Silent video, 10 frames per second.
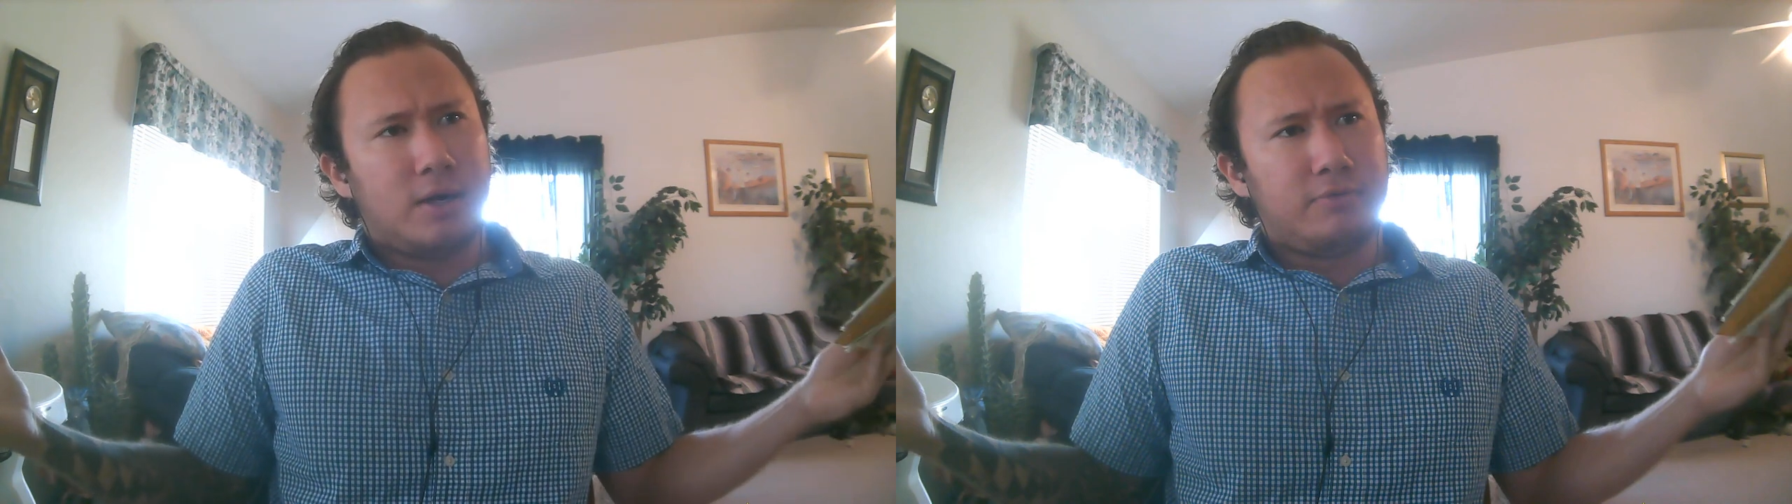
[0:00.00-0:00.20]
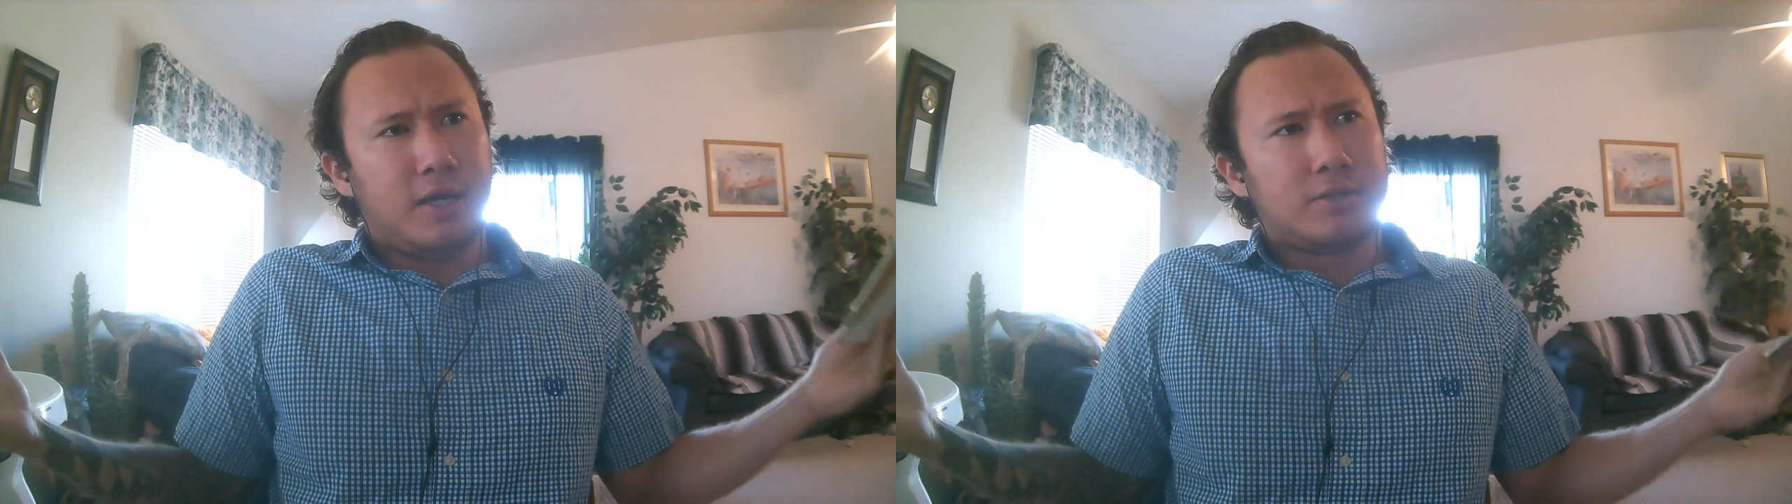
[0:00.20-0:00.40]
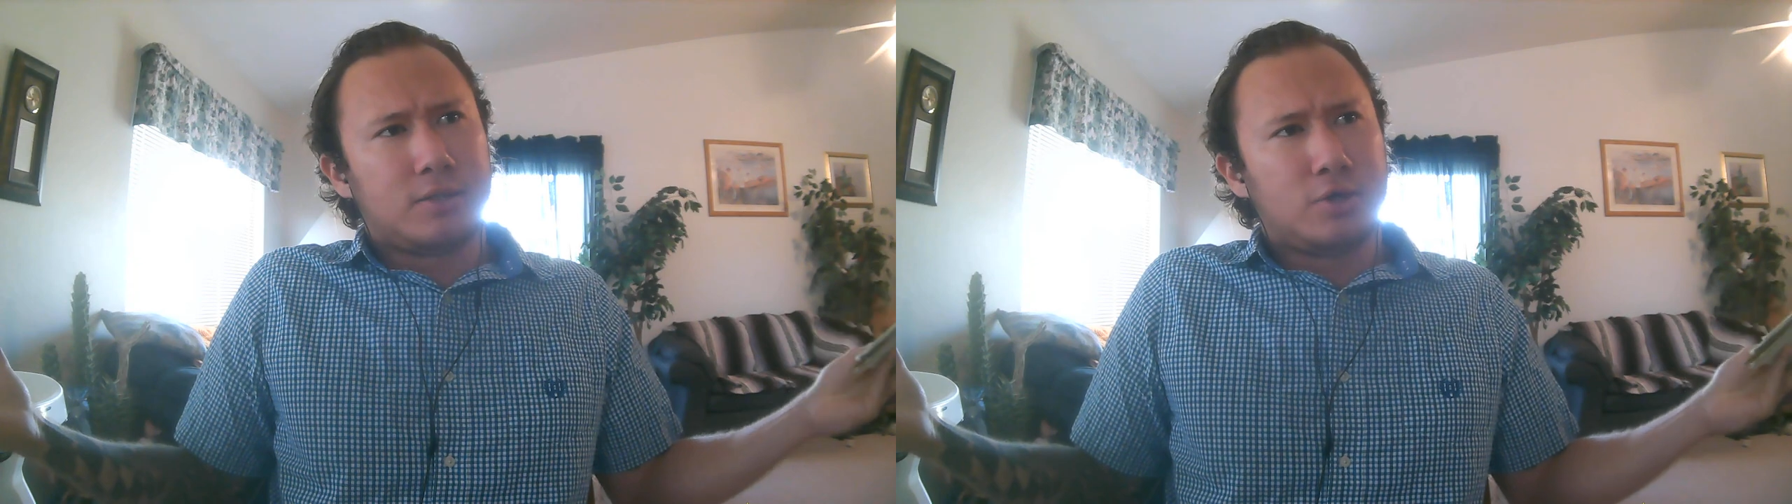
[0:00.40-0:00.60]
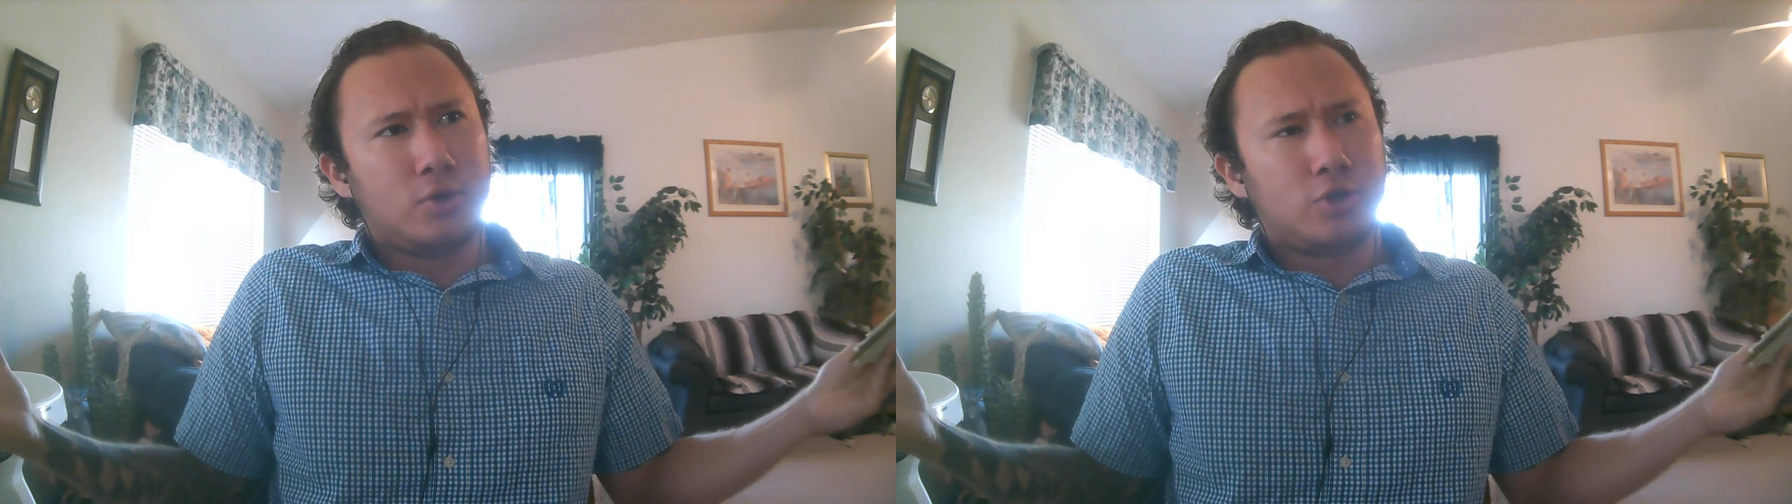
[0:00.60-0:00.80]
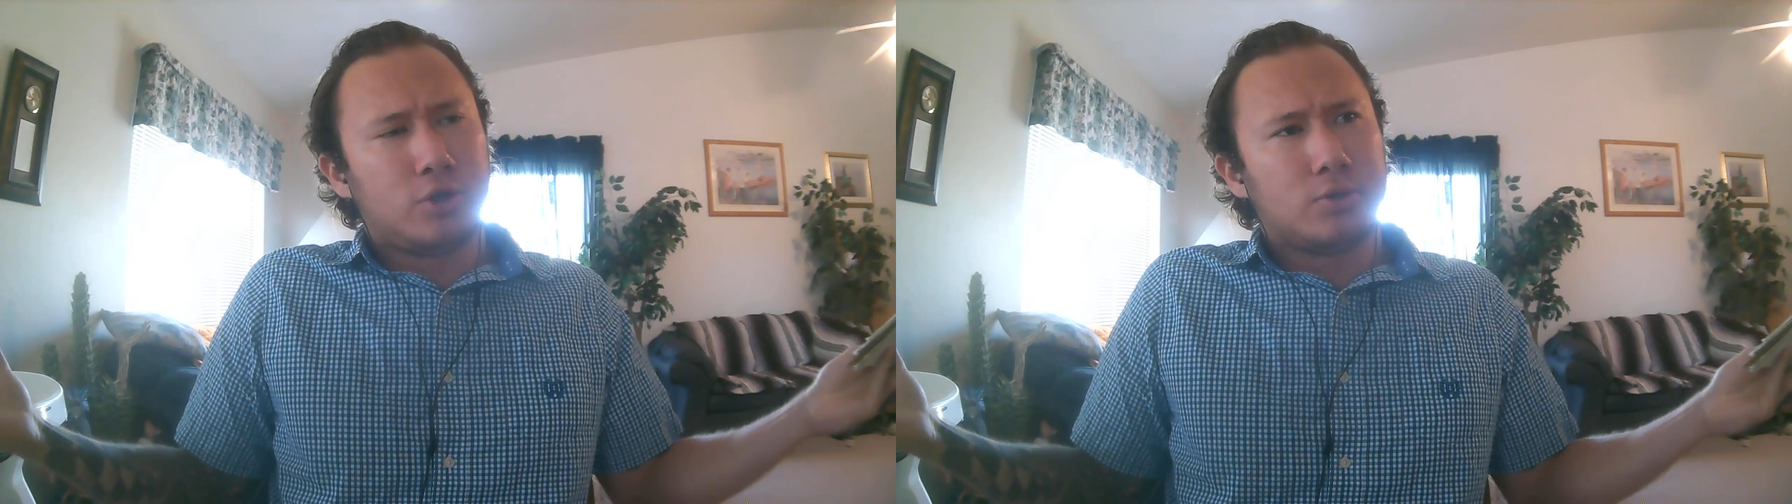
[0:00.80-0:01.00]
of
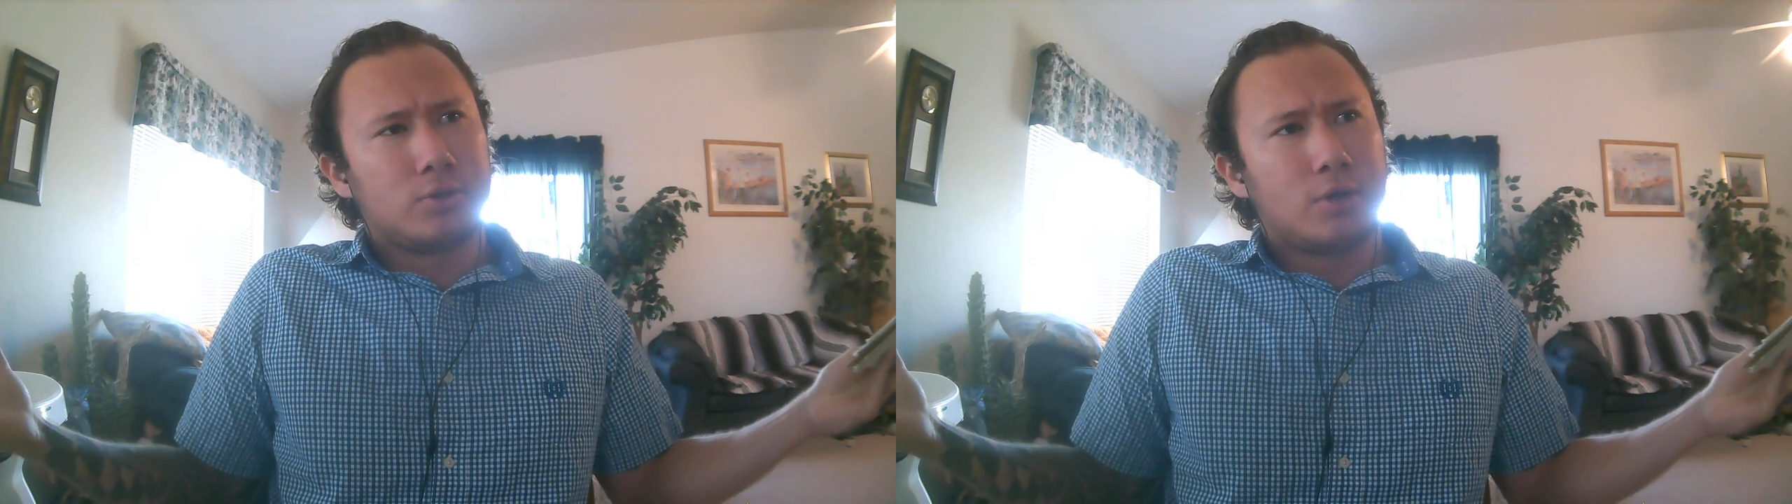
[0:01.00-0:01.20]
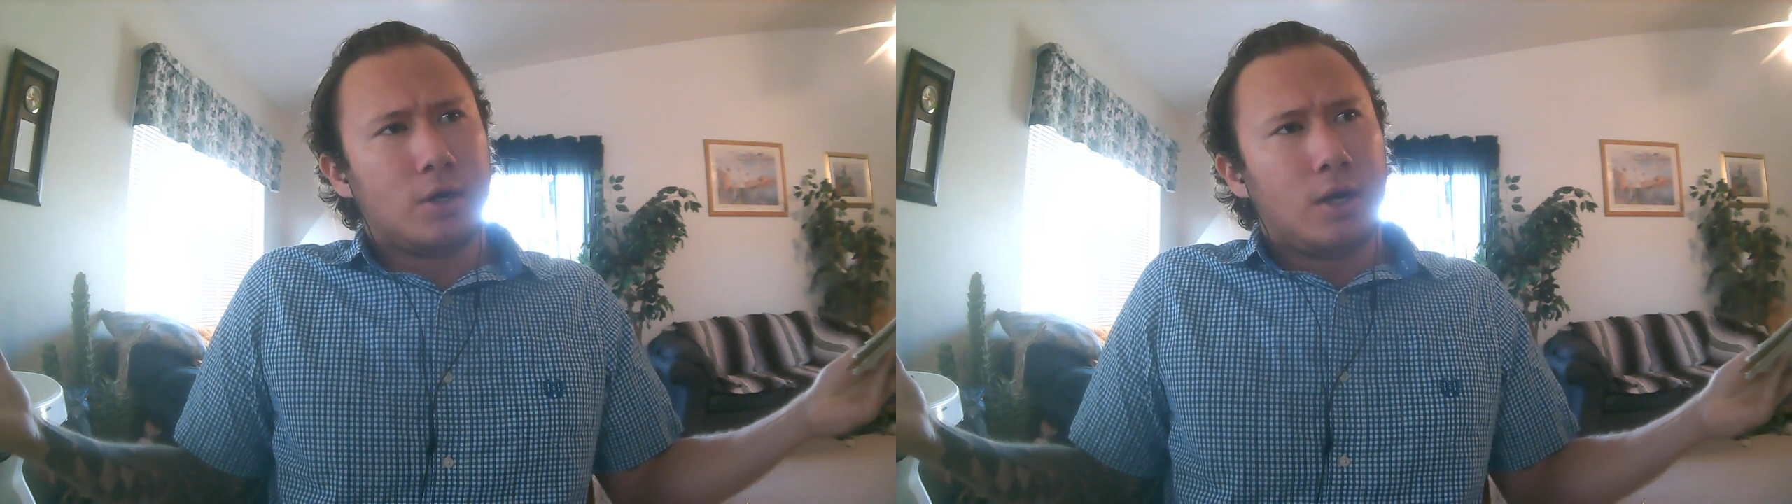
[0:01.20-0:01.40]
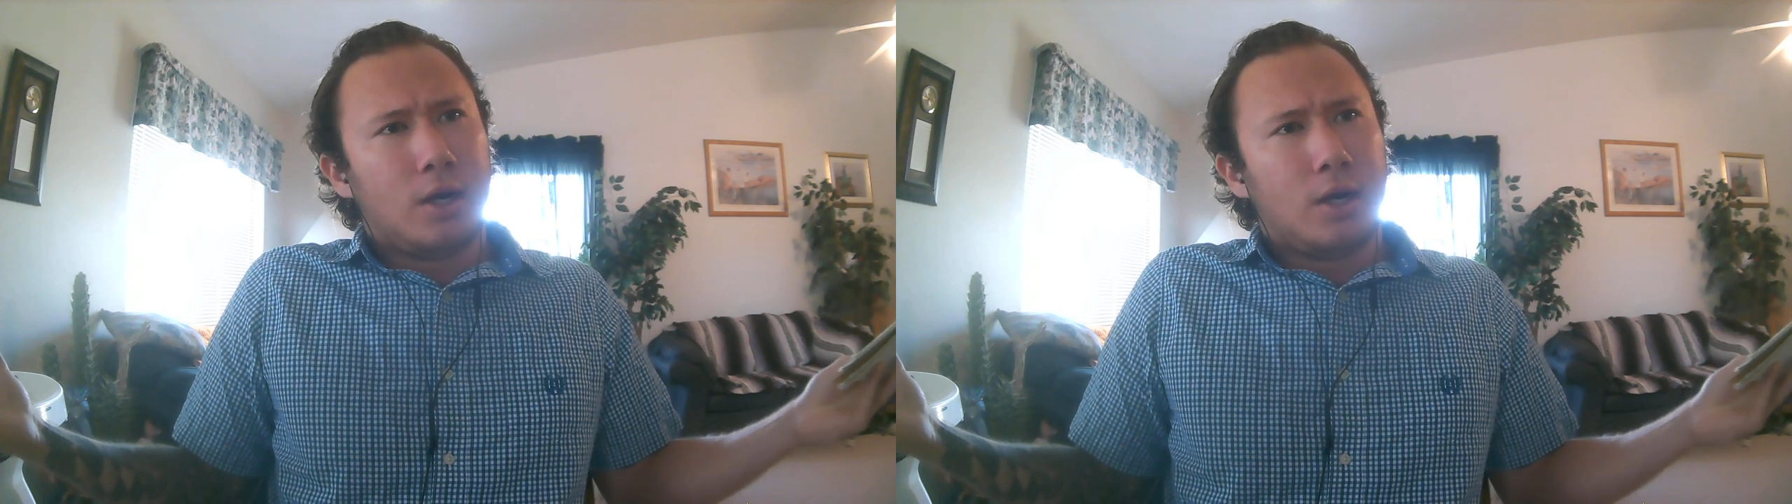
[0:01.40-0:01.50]
institutions.